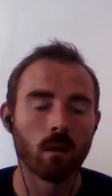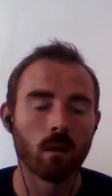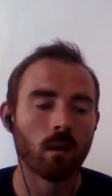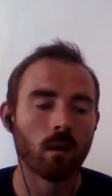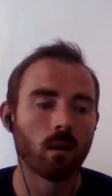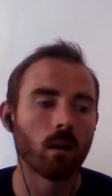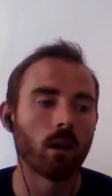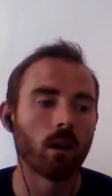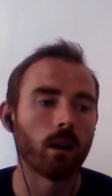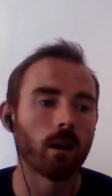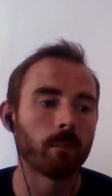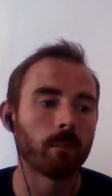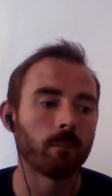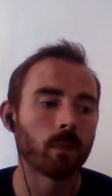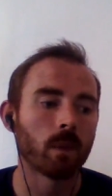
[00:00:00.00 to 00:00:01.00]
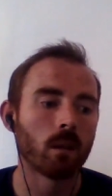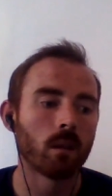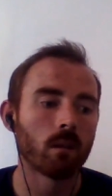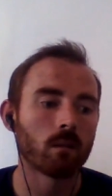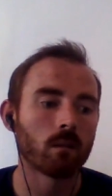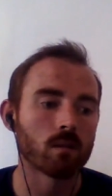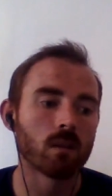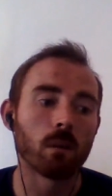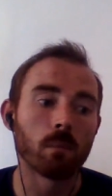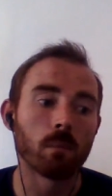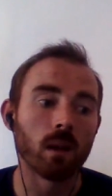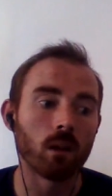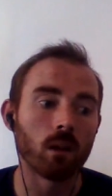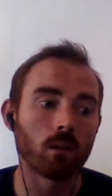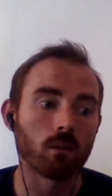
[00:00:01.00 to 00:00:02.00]
Um, there's not
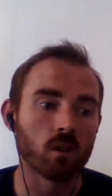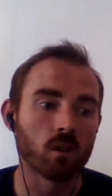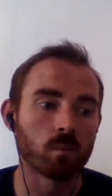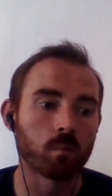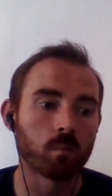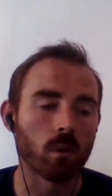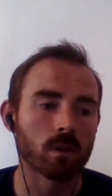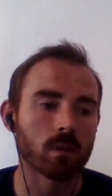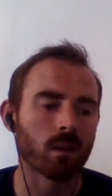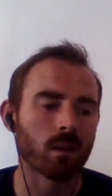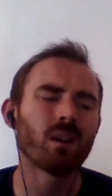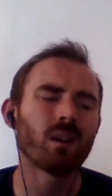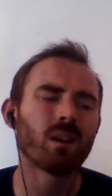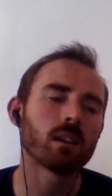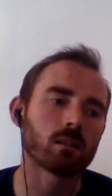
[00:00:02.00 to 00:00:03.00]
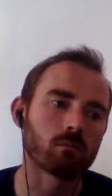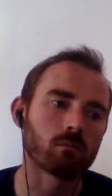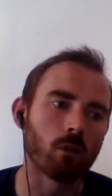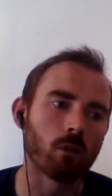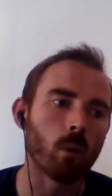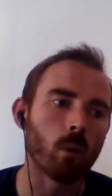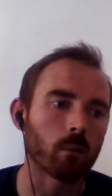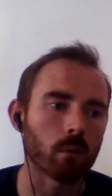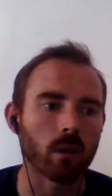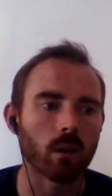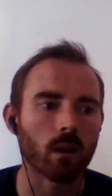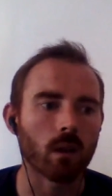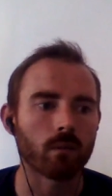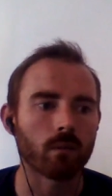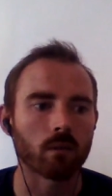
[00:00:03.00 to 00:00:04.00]
many other sports like well, I guess rowing when you
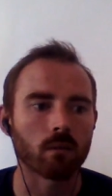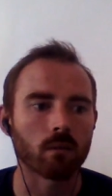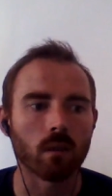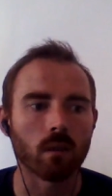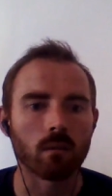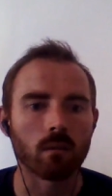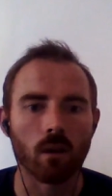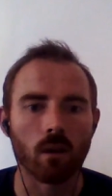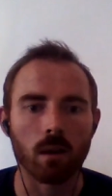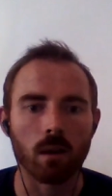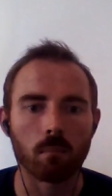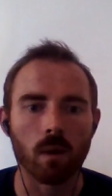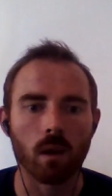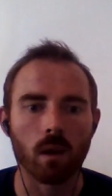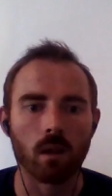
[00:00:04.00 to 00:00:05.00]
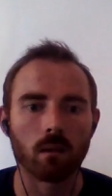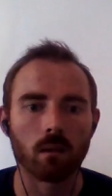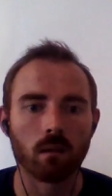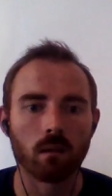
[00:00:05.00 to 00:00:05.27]
have your eh, your eight man